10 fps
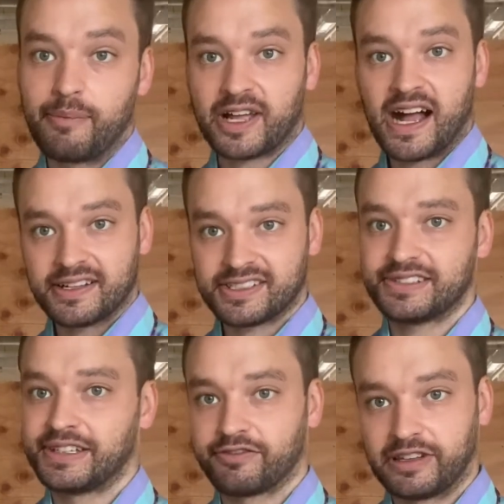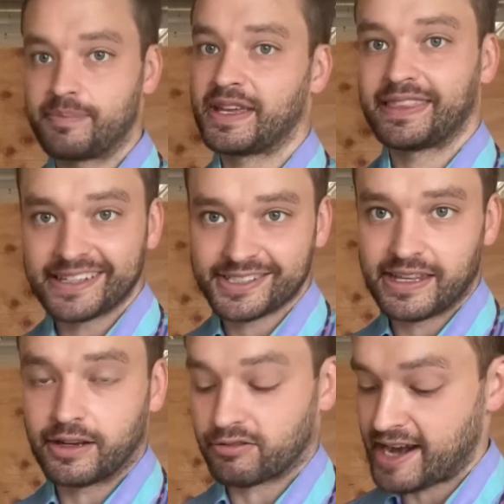constantly flipping this
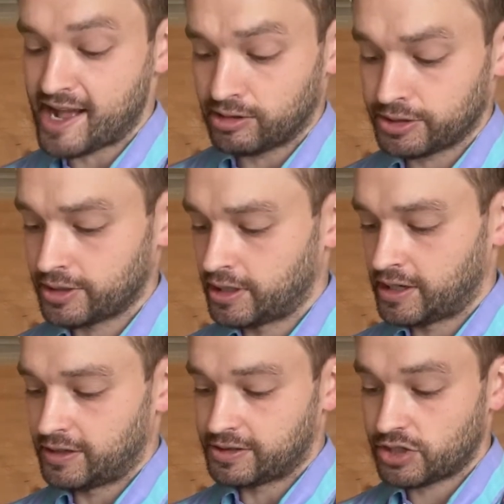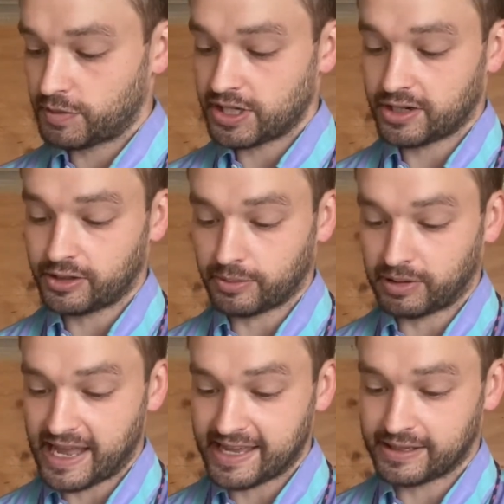thing around. This particular
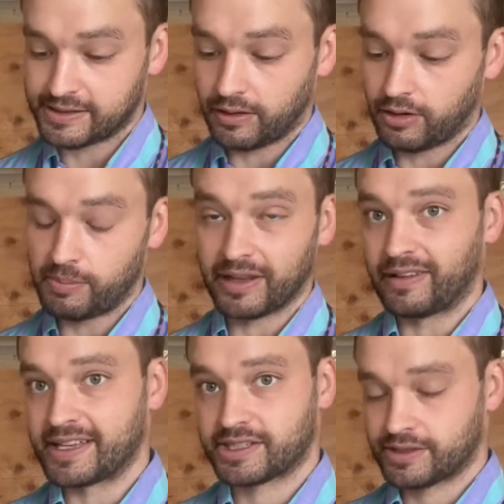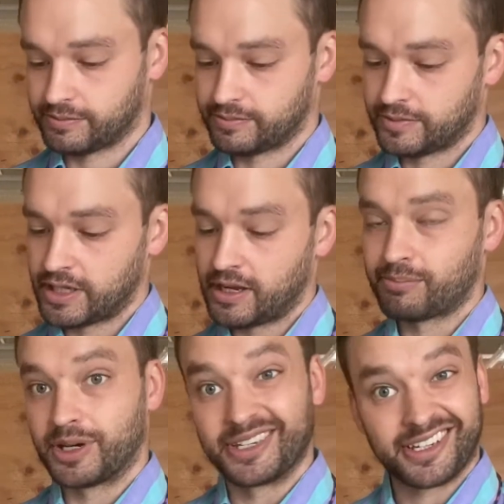blank is a little bit less
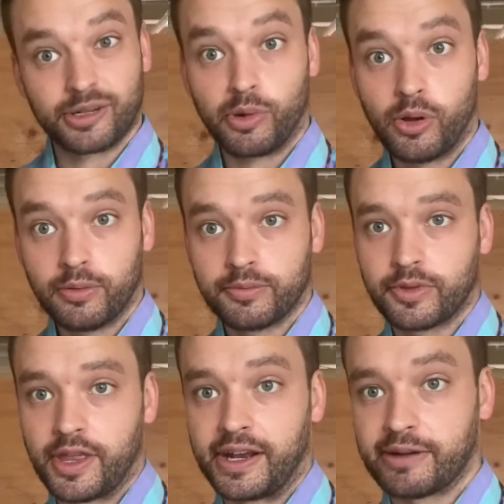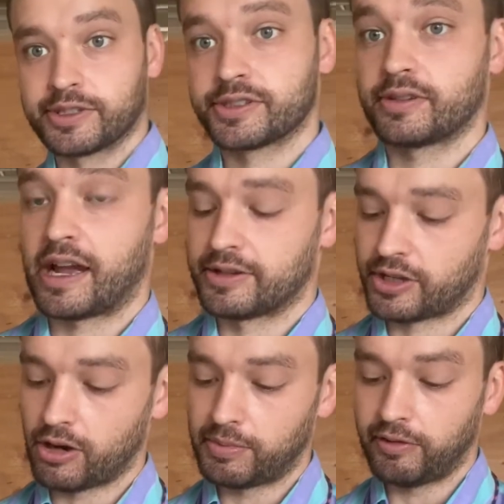predictable than I was
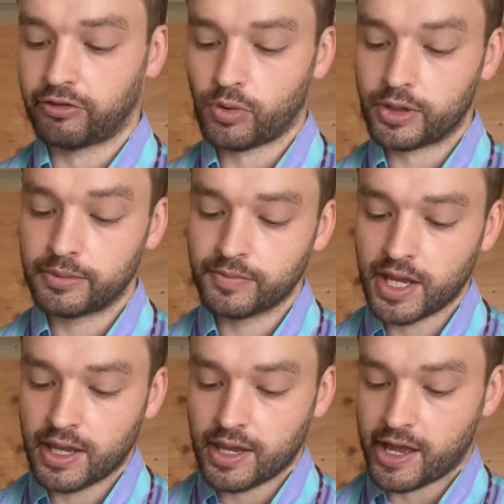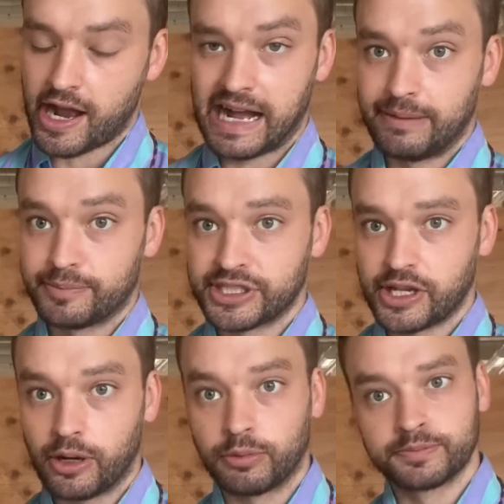hoping for. So